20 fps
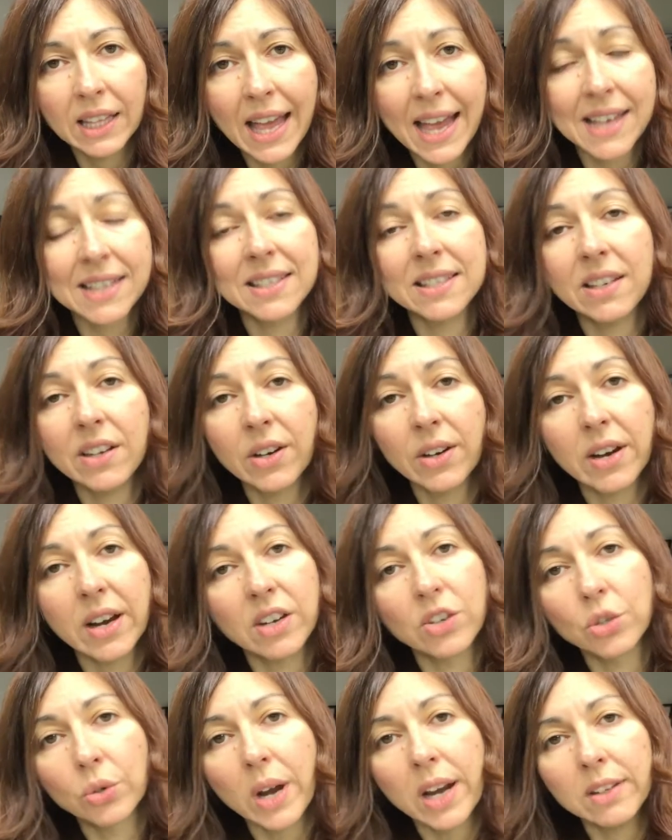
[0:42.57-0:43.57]
Last year
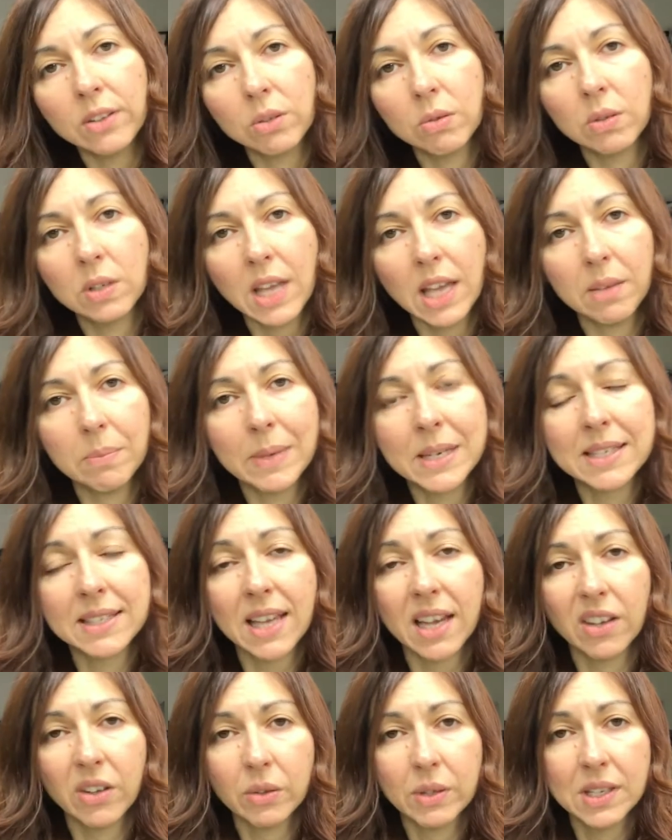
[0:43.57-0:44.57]
I tried to get my
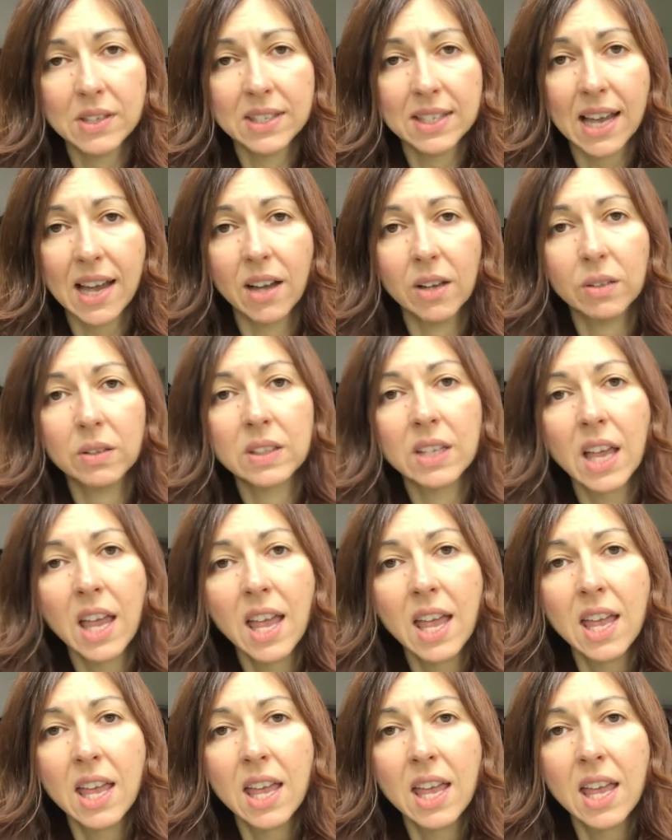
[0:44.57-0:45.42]
succulents out